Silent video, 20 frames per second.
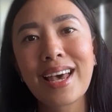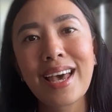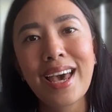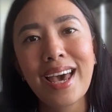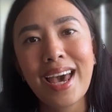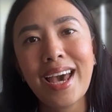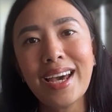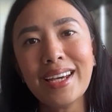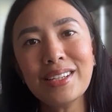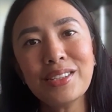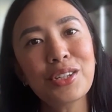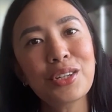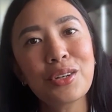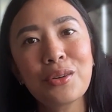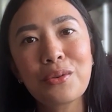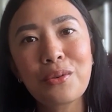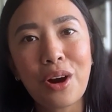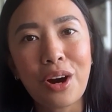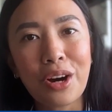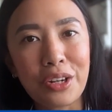handed to
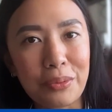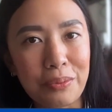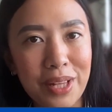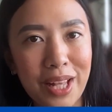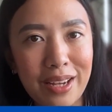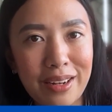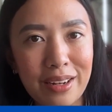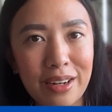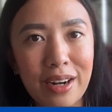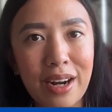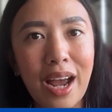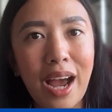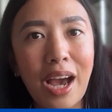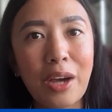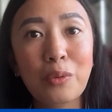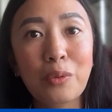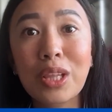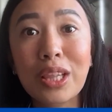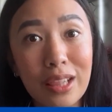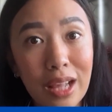you on a platter, I
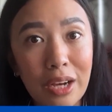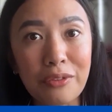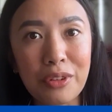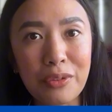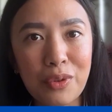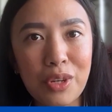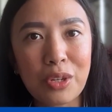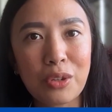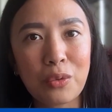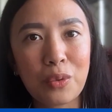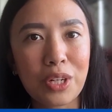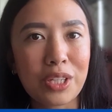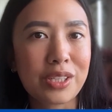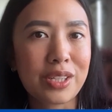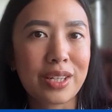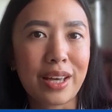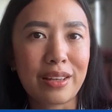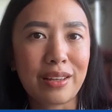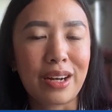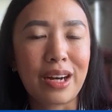would love if we could work
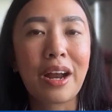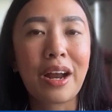together.